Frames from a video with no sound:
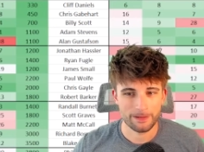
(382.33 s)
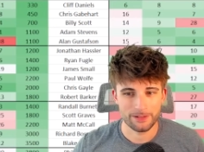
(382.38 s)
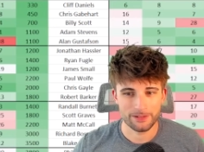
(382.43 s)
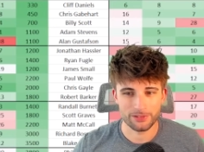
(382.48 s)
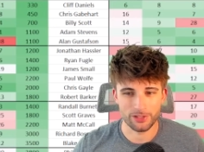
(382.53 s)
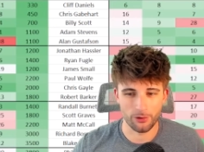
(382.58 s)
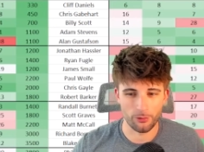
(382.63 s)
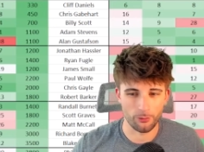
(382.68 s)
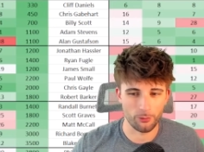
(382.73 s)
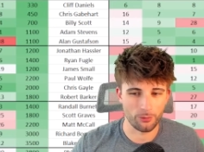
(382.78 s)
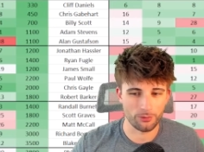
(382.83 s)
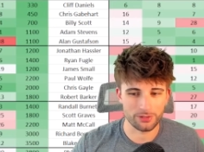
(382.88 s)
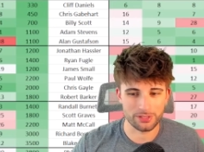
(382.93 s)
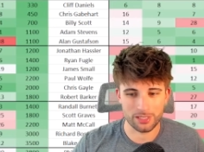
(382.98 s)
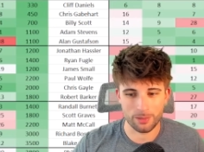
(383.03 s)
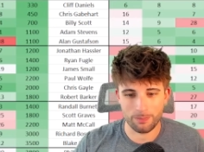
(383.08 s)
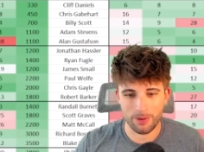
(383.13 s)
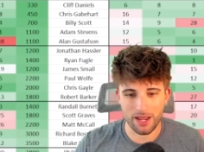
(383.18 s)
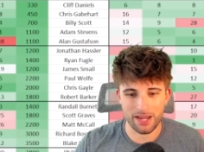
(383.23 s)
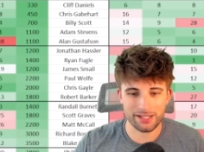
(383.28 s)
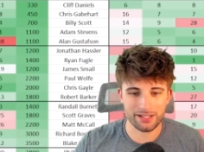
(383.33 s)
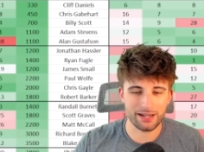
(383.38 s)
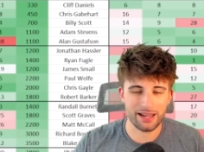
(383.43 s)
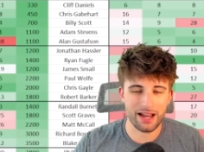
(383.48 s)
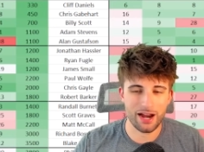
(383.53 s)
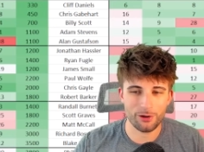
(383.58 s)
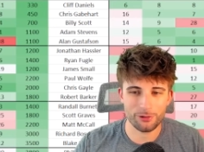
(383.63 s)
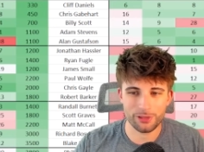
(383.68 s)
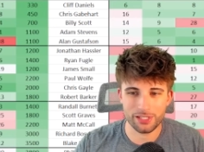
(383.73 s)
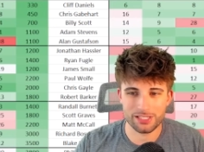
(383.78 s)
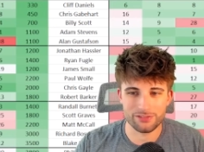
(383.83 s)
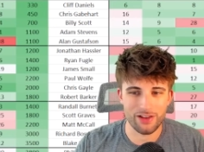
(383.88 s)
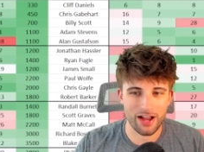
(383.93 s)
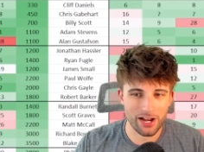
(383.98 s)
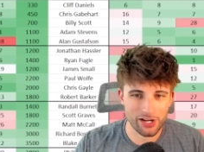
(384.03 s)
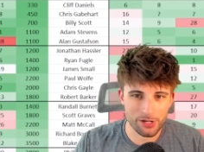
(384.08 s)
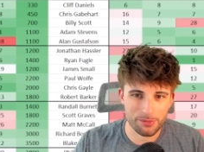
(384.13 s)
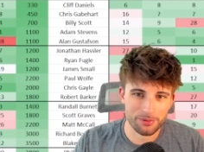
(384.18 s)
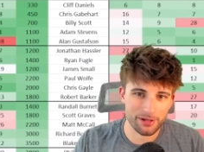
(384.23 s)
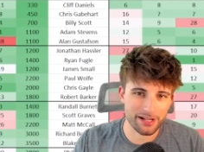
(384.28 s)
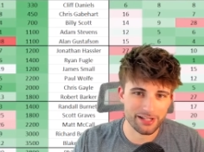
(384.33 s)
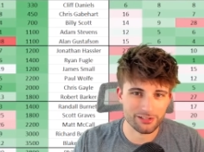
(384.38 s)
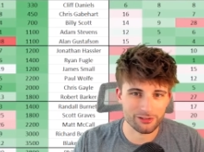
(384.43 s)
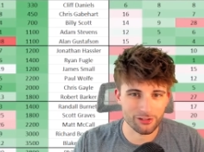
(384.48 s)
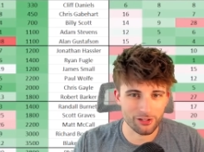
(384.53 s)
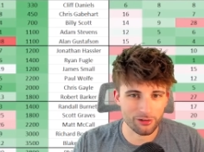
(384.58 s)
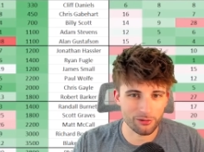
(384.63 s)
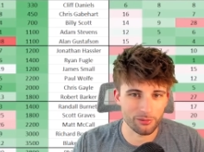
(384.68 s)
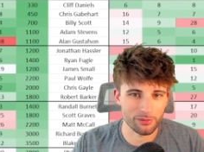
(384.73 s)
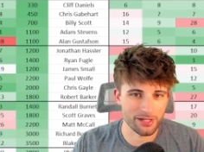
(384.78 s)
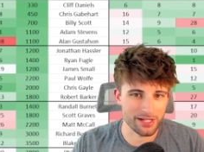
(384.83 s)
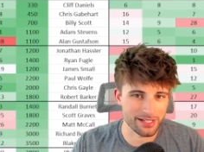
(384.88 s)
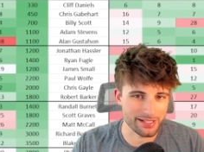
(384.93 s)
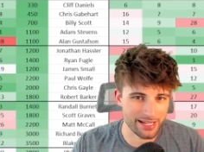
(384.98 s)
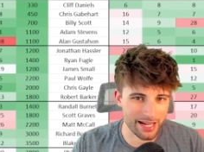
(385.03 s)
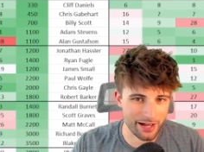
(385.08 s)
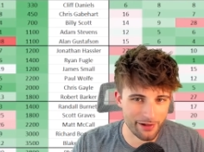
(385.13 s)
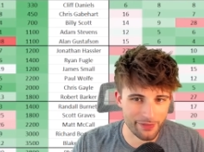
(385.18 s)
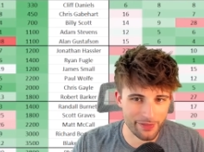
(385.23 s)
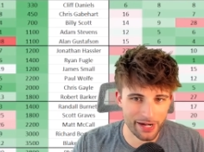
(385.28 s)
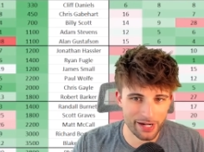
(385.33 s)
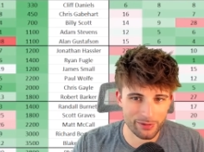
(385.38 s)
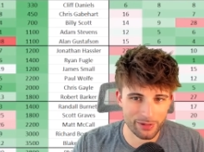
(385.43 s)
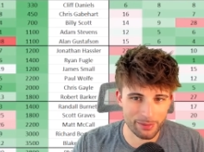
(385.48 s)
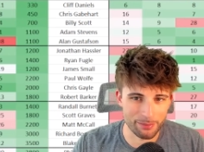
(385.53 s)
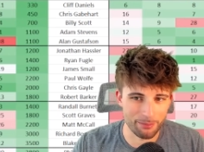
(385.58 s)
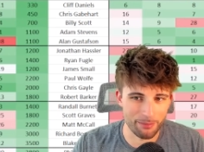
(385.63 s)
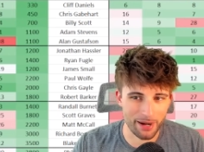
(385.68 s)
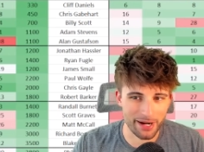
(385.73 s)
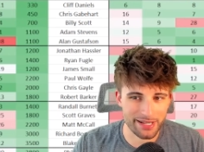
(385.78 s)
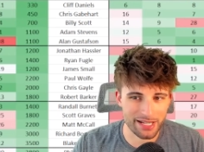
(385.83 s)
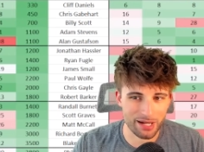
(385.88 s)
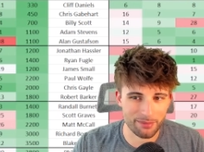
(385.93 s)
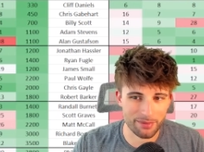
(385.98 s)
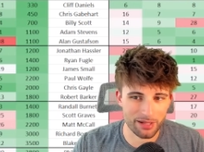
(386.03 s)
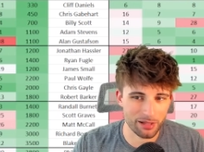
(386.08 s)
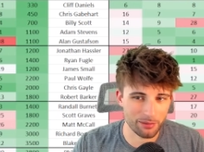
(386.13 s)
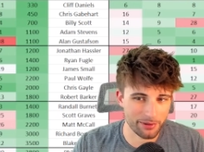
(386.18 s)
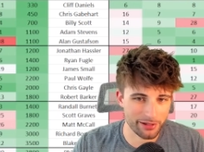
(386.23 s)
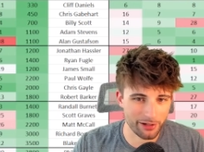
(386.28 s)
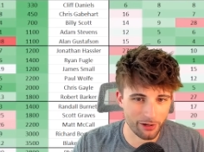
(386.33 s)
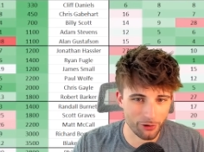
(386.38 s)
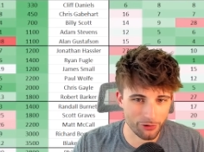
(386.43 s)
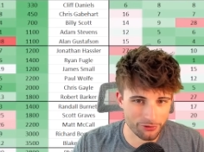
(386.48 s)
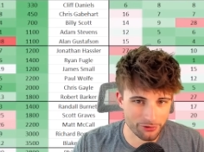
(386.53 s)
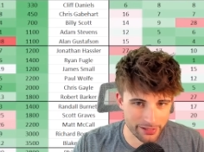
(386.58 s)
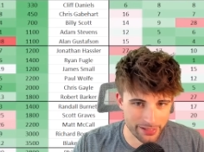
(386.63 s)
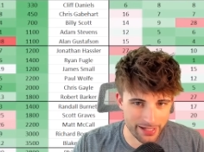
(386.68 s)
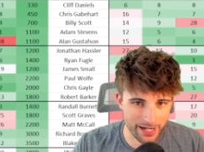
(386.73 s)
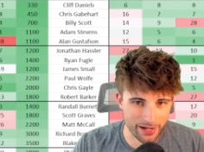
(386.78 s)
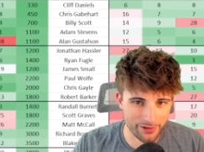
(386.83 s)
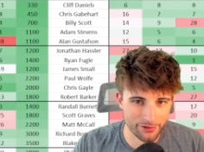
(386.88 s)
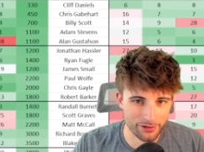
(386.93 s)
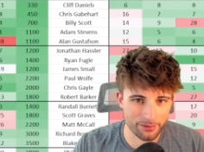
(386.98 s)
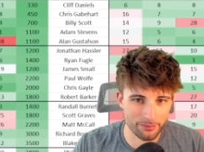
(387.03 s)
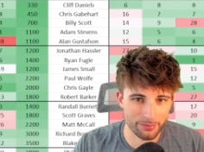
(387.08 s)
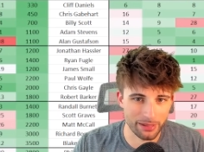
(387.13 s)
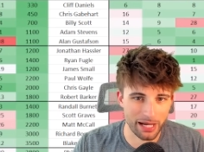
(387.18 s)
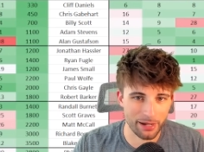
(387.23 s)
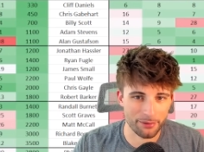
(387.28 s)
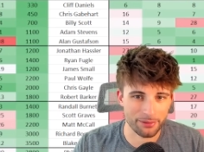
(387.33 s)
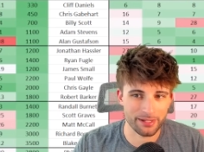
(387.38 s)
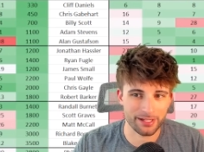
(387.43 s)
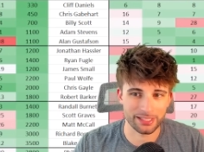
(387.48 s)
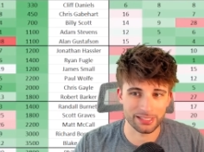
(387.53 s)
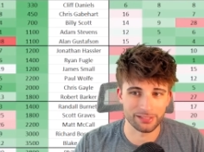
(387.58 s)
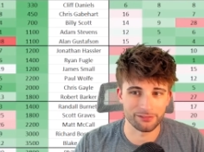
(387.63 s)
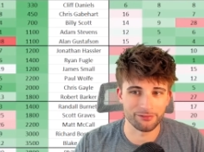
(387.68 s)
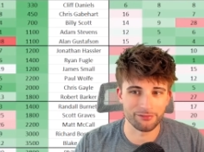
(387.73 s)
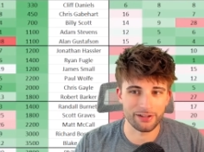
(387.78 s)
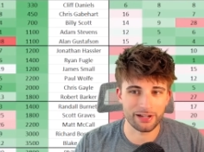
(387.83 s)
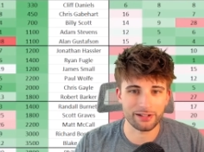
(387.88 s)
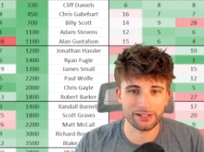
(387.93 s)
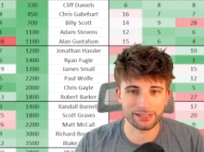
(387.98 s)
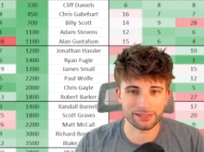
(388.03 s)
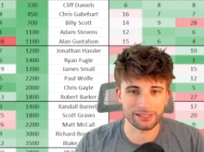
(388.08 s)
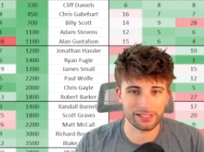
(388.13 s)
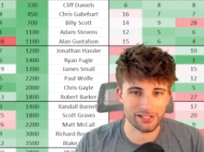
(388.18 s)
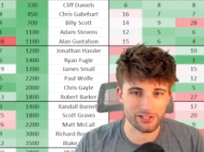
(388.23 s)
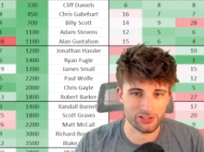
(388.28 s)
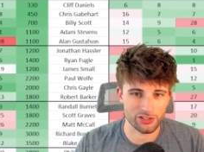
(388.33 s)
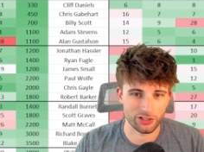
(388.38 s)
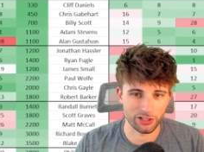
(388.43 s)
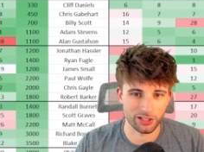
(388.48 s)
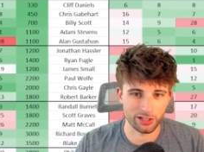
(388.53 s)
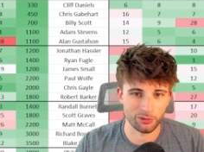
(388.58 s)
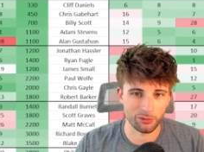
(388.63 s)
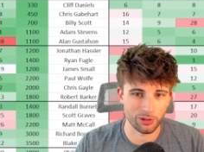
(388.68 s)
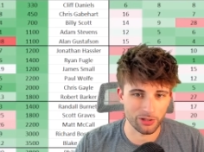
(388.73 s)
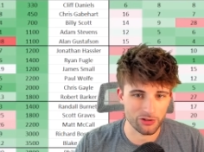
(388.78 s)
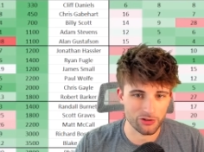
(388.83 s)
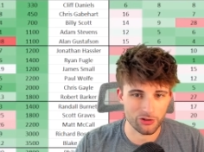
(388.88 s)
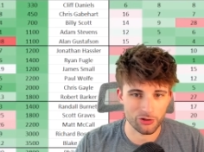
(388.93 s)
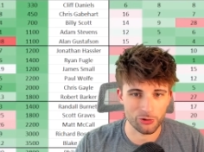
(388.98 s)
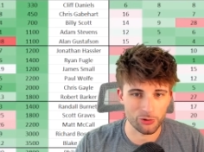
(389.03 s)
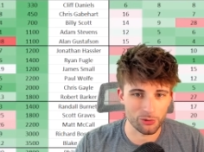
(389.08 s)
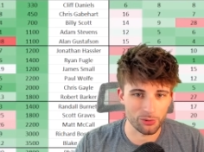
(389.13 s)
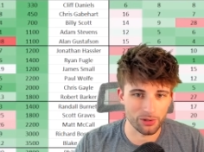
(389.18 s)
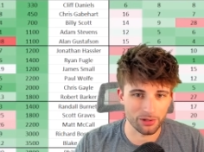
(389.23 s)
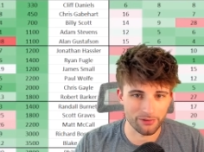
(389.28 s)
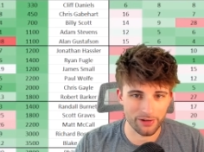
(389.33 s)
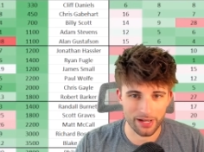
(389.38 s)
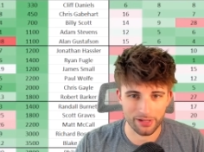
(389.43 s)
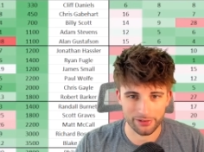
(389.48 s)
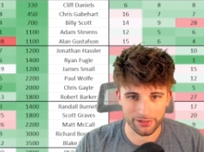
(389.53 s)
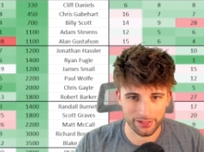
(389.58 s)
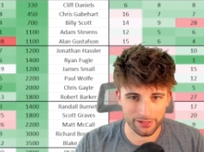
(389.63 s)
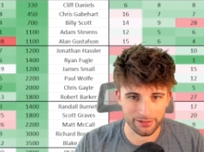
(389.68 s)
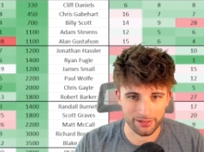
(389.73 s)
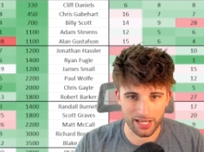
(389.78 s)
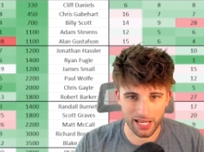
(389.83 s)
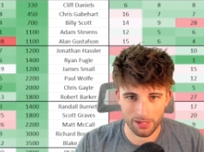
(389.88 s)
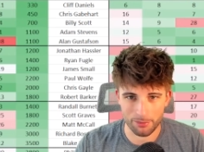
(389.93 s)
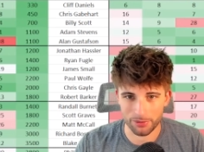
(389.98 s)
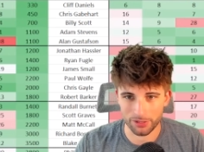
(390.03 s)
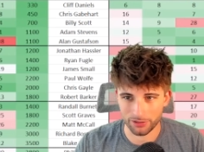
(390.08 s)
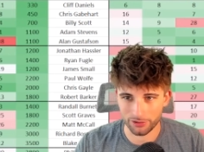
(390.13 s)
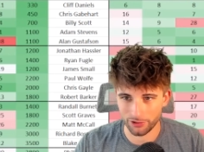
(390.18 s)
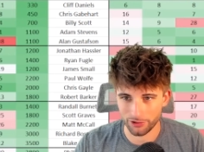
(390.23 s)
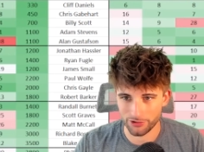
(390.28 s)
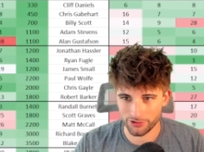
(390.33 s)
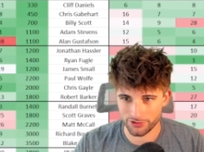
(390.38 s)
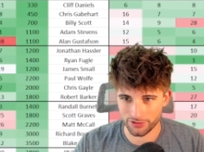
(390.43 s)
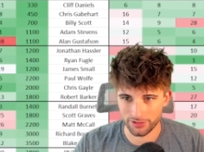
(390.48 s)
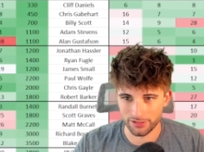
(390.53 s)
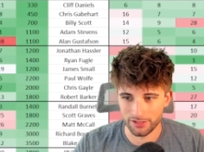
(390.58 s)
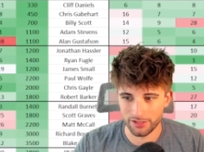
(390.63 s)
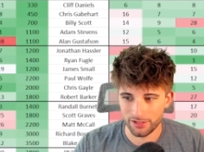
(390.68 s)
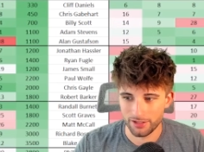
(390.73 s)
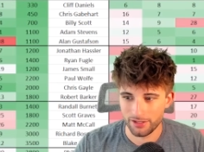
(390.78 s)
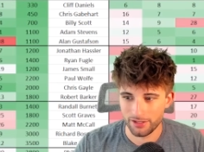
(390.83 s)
So depending on how these value plays look when we get down there, we might not be able to play all three together, but I would think at the very least, you're going to want two of Elliott, Hamlin, and Larson